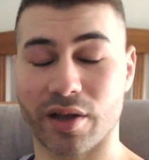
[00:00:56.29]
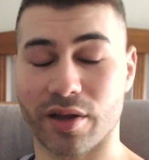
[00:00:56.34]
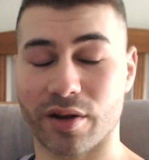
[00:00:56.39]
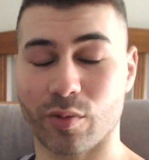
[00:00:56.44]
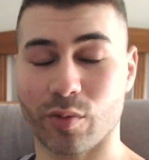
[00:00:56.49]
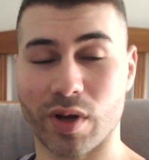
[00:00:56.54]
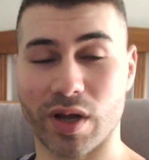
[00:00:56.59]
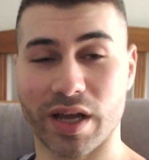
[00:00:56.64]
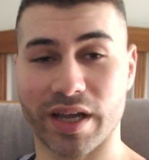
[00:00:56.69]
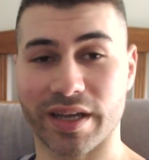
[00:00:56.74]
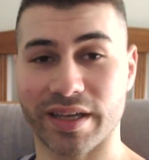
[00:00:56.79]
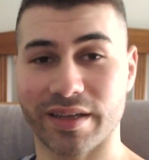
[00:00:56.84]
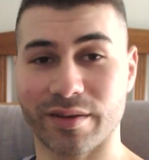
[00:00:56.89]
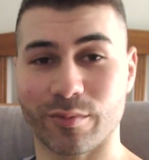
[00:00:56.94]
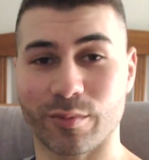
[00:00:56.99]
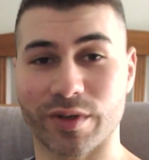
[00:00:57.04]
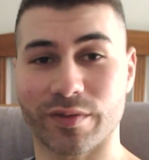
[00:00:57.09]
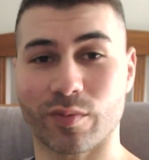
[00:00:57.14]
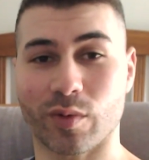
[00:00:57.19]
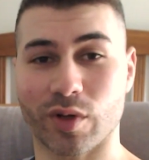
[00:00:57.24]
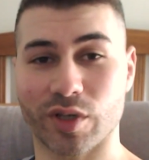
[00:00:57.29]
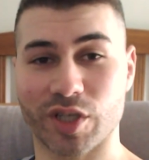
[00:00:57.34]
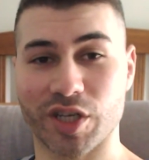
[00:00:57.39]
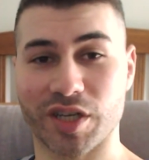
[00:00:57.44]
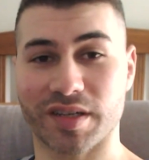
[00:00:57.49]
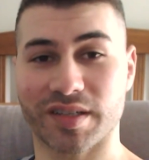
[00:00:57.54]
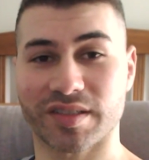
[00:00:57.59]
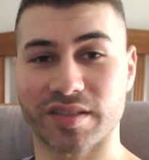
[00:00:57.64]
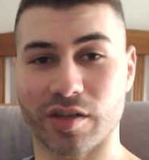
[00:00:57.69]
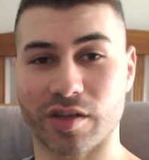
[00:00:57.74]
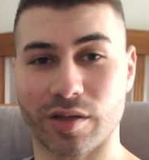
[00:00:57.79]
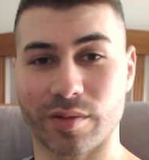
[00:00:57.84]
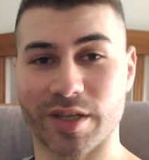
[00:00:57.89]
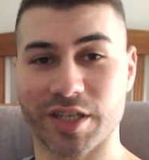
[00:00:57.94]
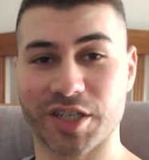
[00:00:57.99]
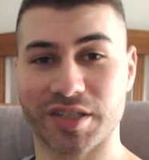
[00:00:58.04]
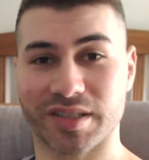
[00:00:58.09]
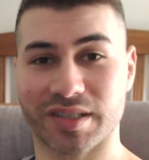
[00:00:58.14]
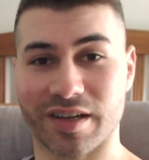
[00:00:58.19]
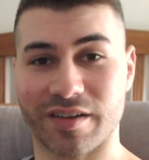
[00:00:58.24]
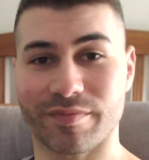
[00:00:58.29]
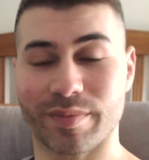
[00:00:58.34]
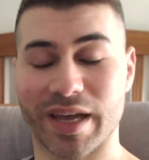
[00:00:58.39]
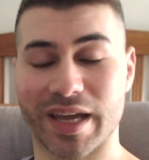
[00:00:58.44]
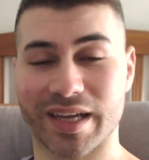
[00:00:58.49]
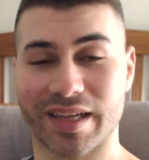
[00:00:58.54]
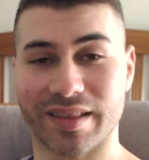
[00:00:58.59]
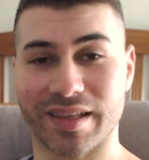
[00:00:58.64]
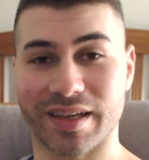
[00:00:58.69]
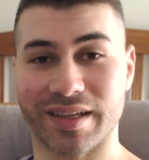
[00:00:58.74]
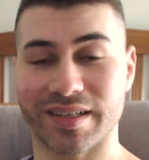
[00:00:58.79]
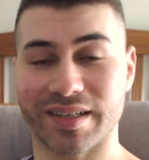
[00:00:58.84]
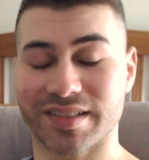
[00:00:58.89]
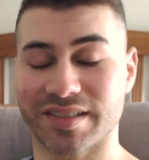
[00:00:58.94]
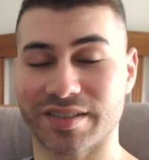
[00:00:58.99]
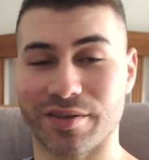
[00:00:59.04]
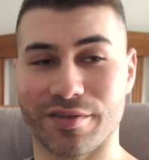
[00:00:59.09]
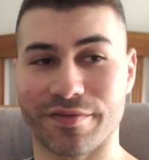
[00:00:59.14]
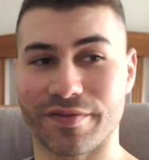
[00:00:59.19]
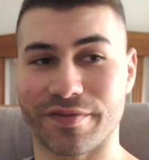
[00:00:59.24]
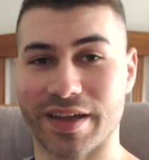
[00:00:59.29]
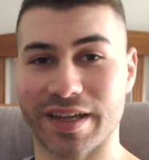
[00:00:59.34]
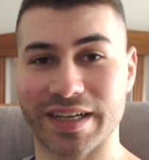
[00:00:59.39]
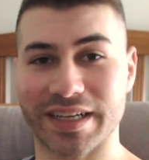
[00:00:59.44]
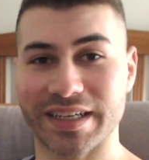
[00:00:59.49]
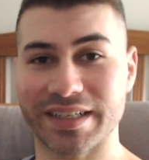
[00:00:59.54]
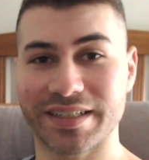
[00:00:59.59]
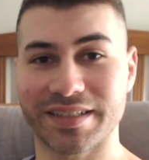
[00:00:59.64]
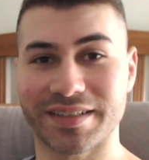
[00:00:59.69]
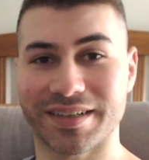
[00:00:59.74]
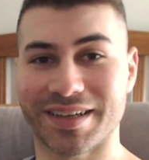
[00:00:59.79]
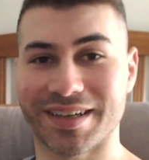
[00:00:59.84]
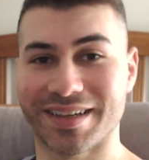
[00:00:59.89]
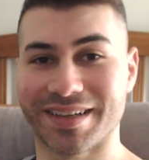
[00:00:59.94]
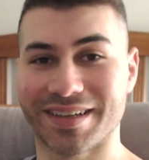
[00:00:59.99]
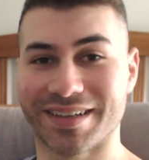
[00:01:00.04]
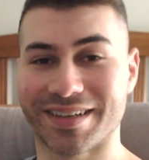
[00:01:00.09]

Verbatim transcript: I got away with watching so much stuff back then, it's not funny.